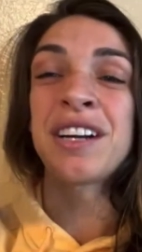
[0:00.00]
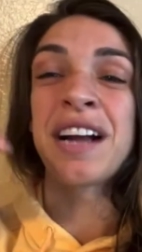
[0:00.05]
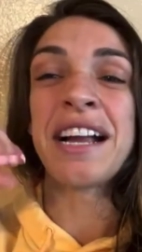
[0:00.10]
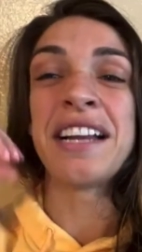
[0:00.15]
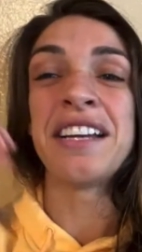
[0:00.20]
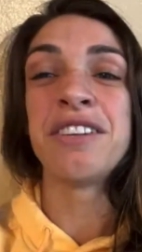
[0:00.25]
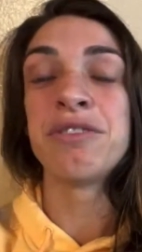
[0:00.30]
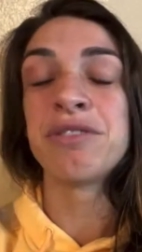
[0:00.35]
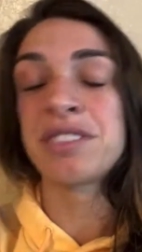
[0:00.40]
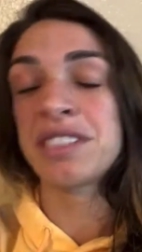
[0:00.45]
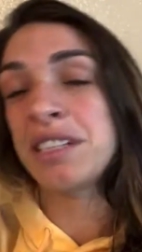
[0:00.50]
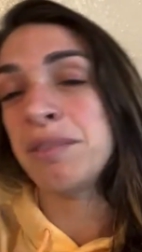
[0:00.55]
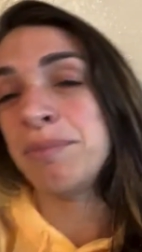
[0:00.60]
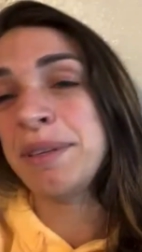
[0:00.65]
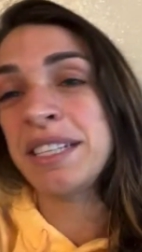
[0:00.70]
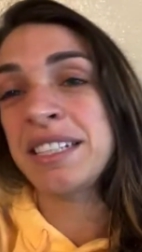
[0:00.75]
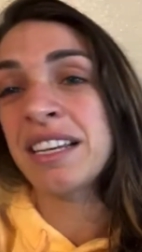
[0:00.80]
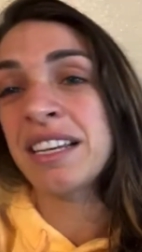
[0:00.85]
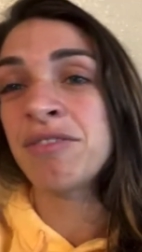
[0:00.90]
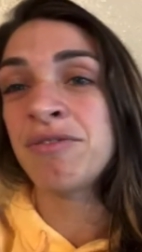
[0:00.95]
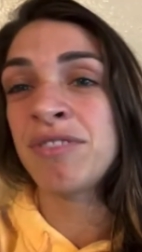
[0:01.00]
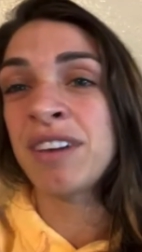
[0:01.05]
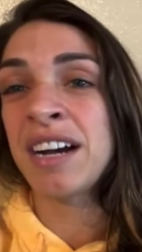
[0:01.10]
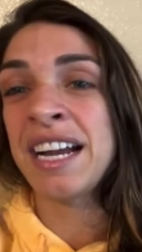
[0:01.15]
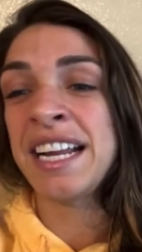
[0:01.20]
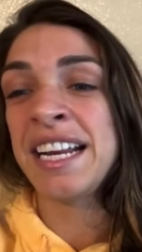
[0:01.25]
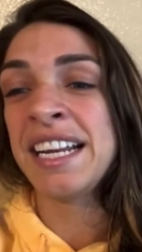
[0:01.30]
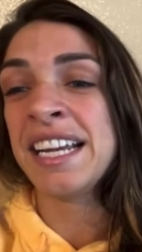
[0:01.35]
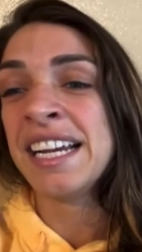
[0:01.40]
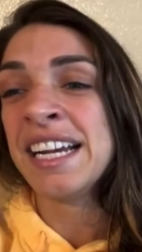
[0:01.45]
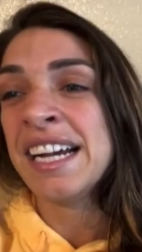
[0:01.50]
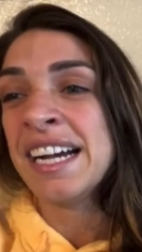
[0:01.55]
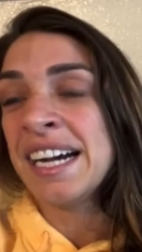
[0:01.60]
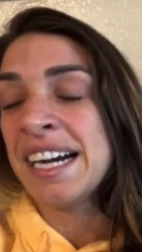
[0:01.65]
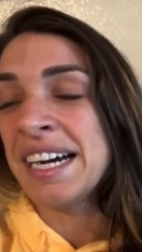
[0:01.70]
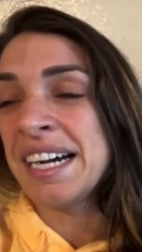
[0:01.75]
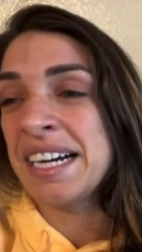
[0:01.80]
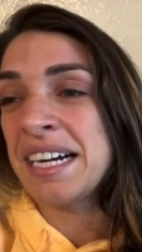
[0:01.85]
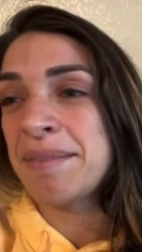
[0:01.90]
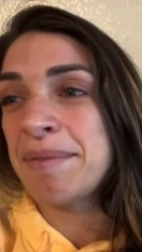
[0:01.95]
I knew it was going to be a tough fight.
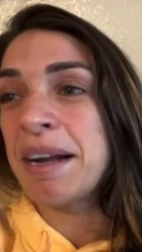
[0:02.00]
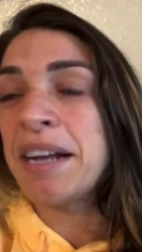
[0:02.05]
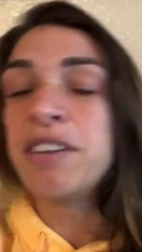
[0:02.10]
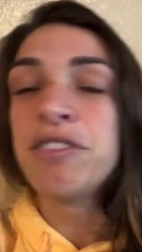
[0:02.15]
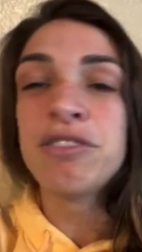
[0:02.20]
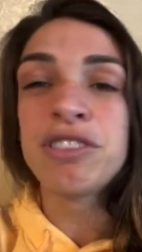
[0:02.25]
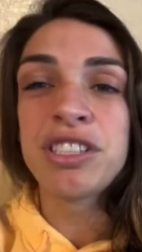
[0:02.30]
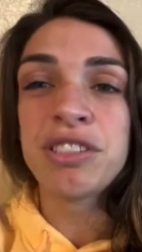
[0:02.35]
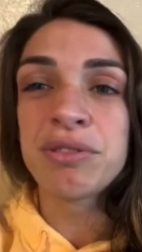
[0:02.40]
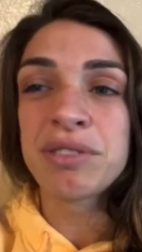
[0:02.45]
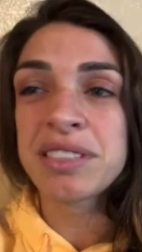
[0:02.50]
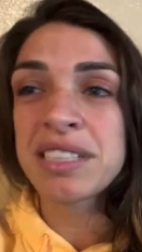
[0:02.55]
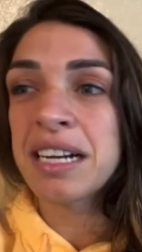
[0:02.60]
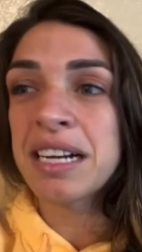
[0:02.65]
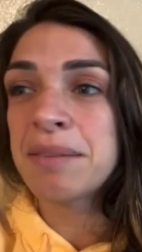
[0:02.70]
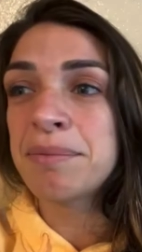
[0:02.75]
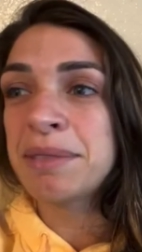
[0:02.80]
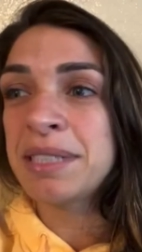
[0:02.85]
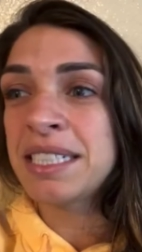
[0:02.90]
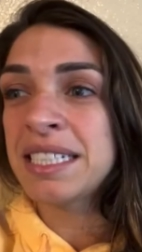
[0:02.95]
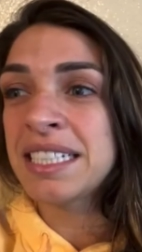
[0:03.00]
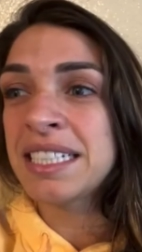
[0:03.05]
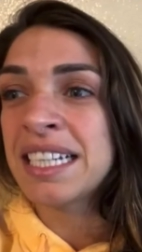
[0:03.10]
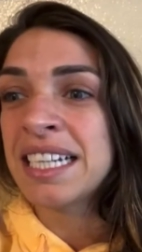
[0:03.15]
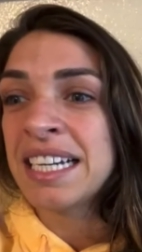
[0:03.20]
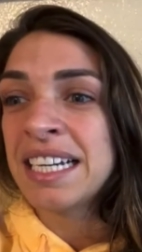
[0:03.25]
Um, I knew she was coming.